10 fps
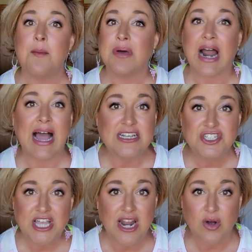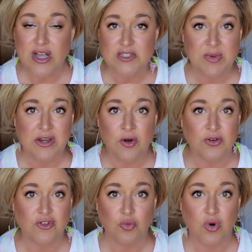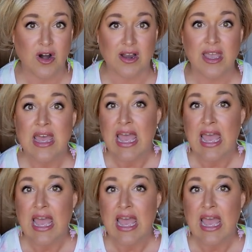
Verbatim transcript: But eyeshadow has been known to work.